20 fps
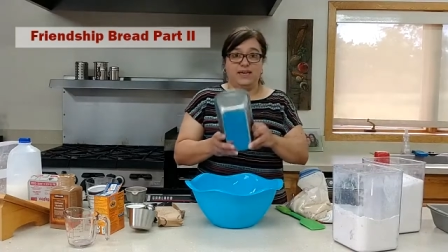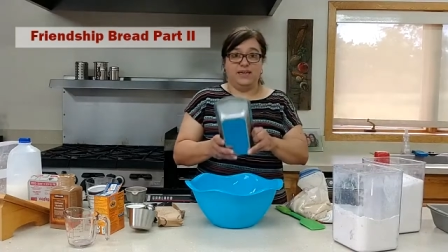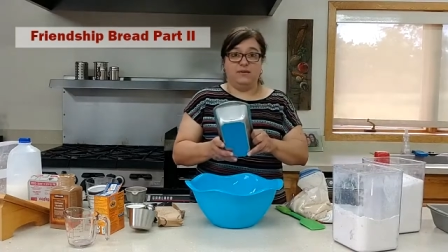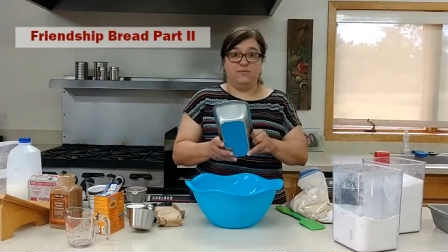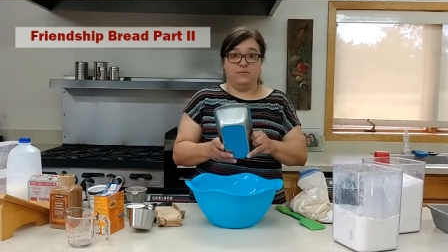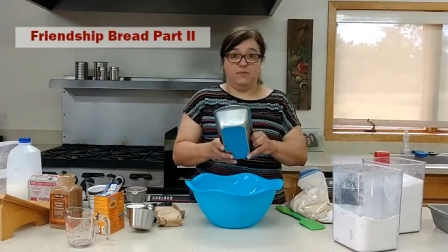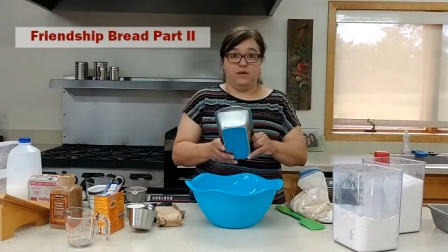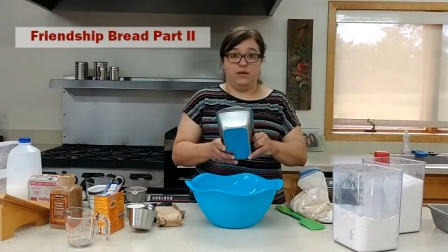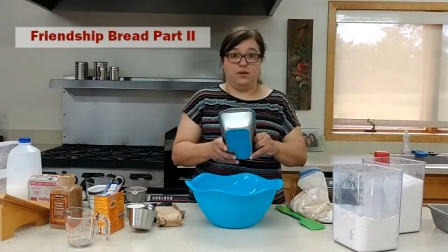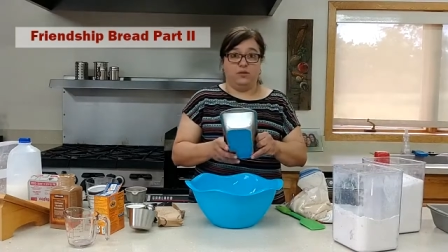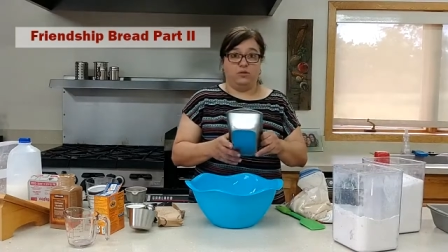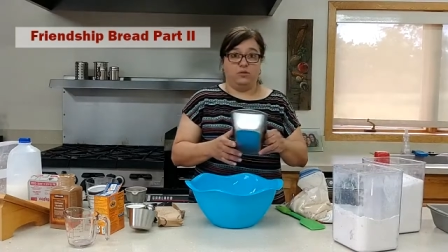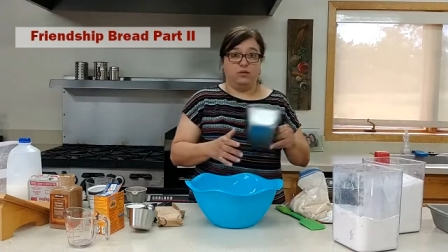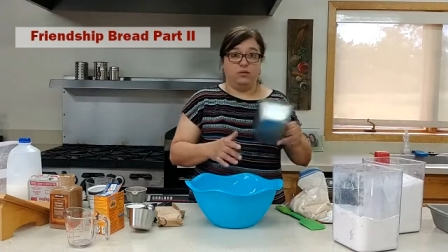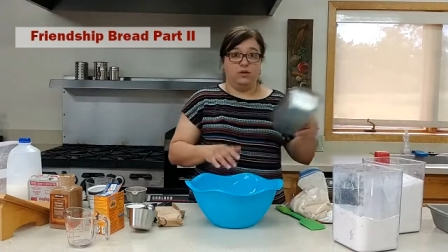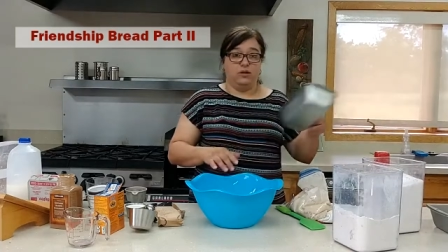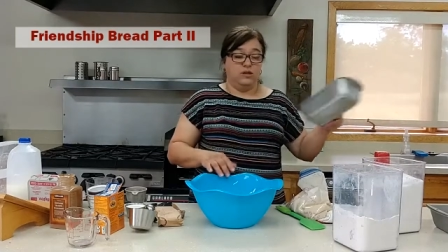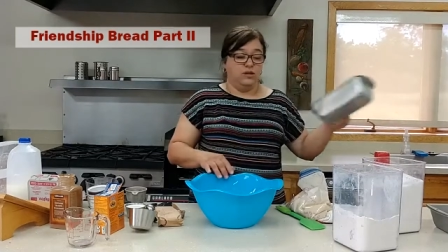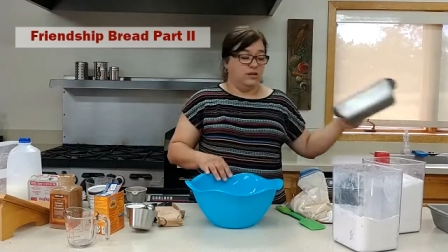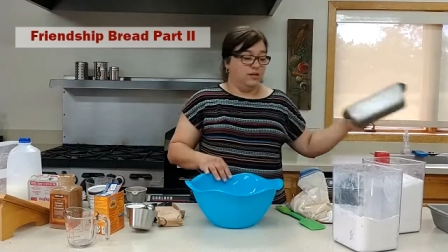in metal
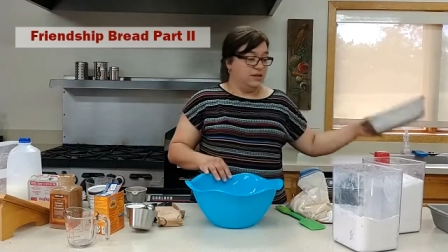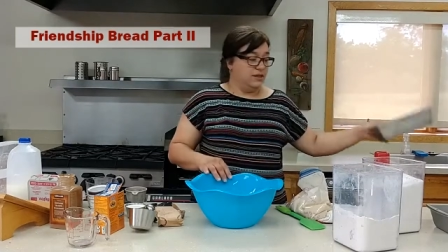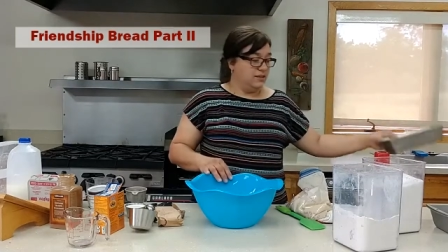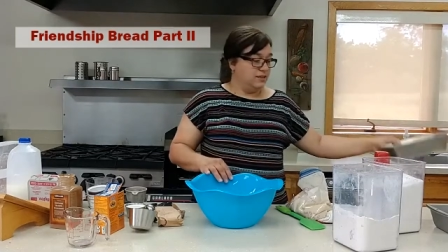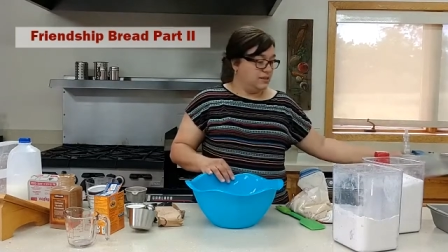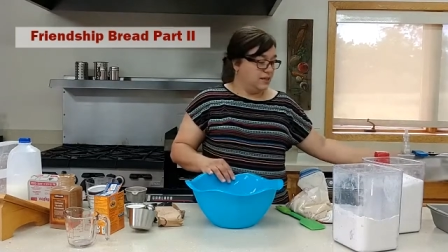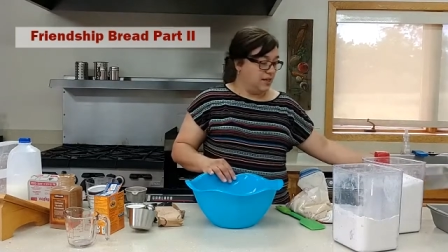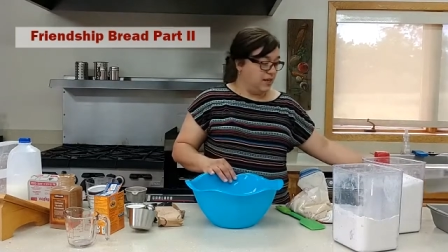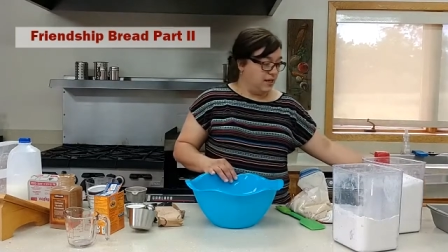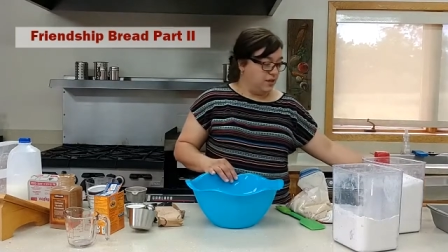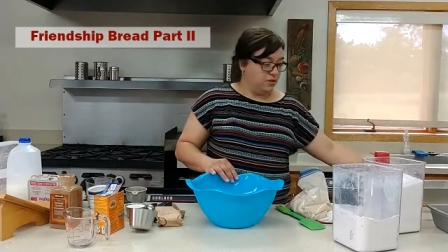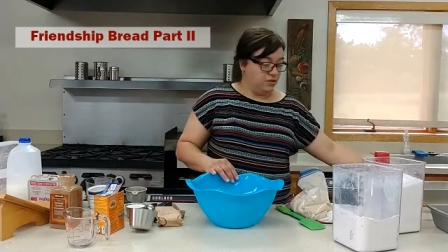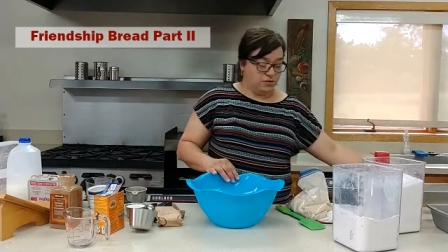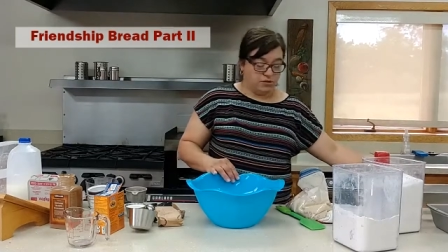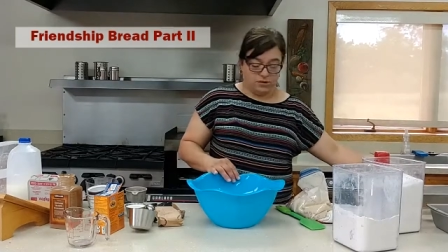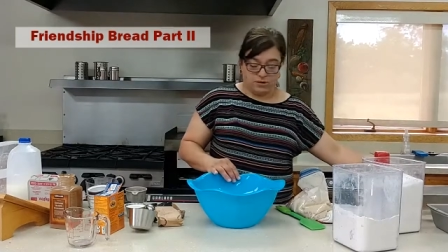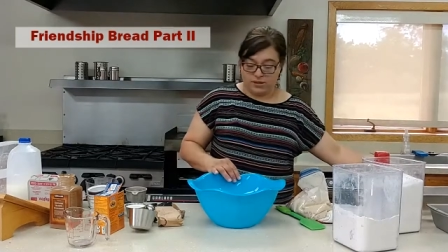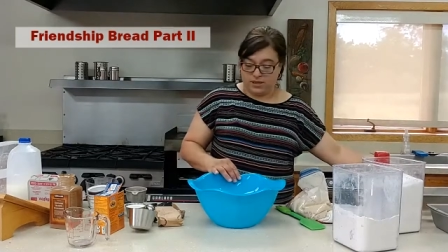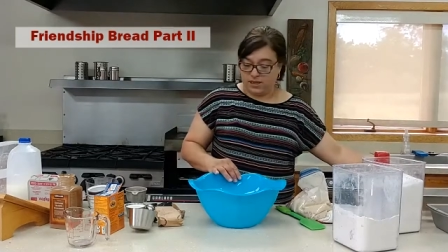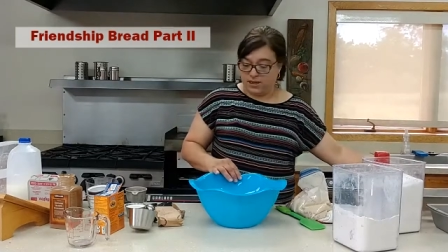
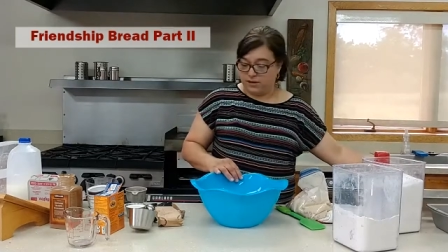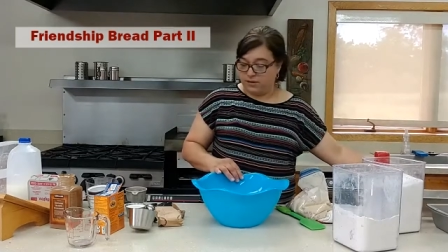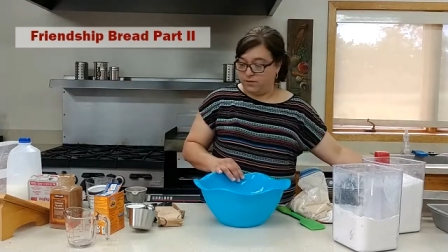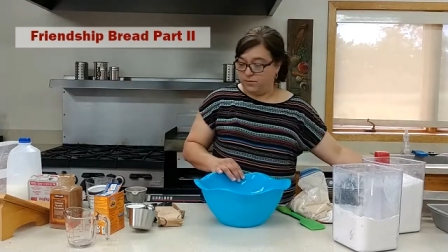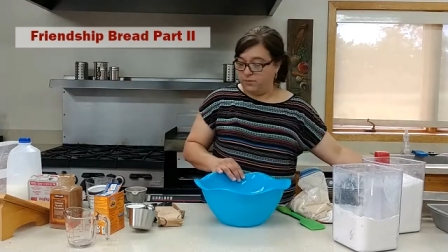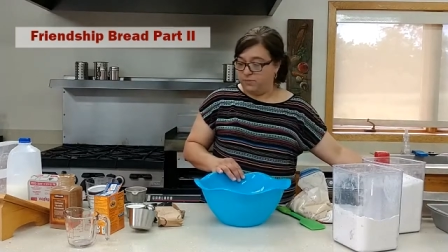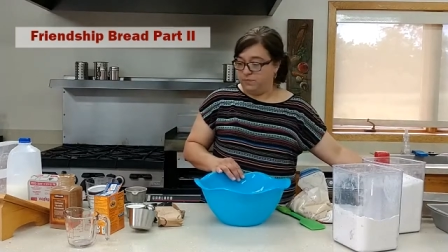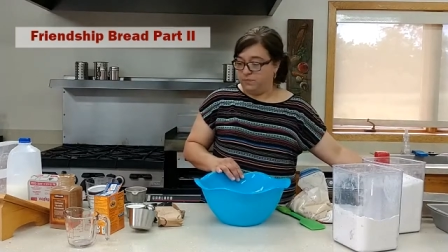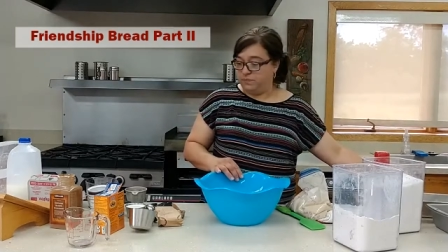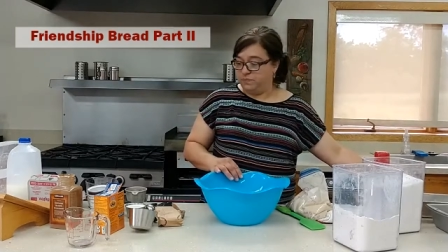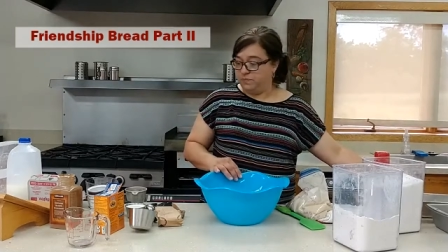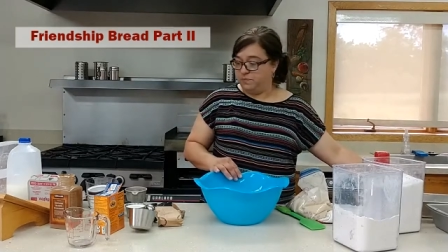containers here.